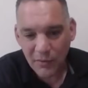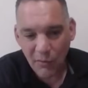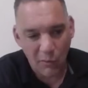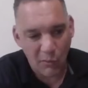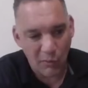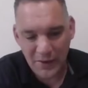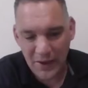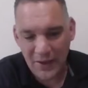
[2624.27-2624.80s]

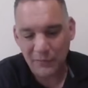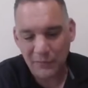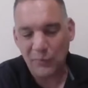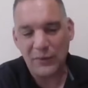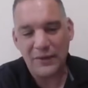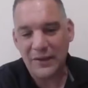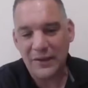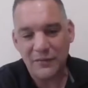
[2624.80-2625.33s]
or not
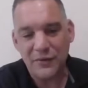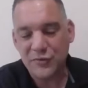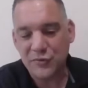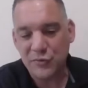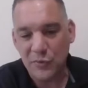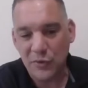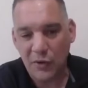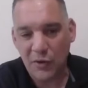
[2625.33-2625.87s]
really even
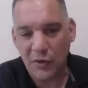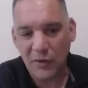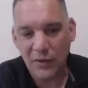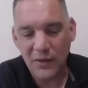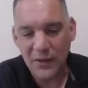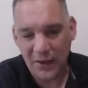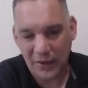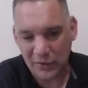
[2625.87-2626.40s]
true at
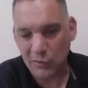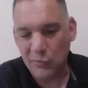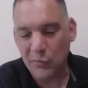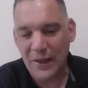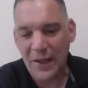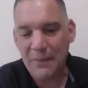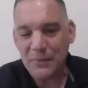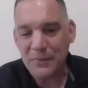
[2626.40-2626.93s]
all, and look
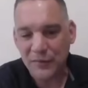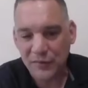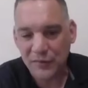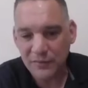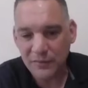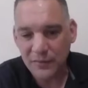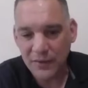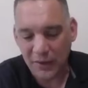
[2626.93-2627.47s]
what
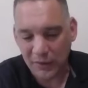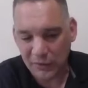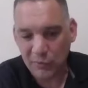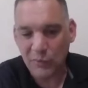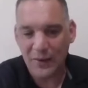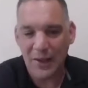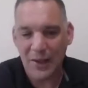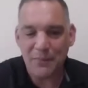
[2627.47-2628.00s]

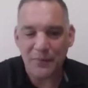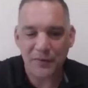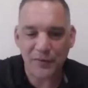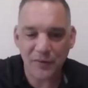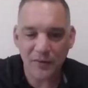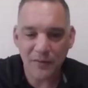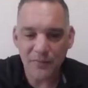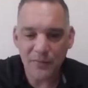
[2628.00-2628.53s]
happens.